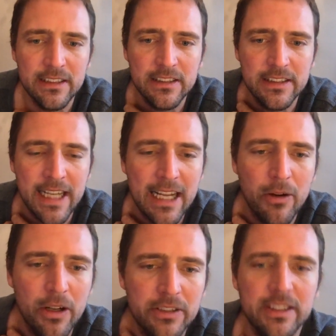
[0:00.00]
snake
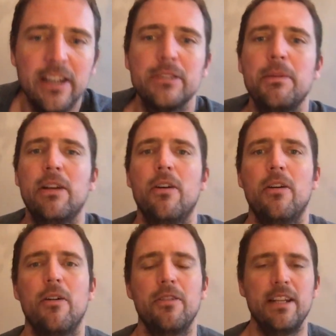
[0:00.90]
oil salesman o-
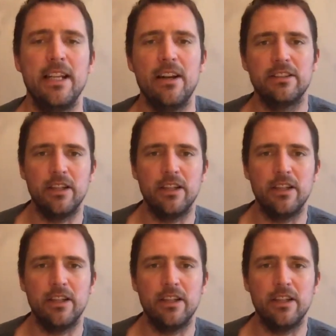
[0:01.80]
over the years.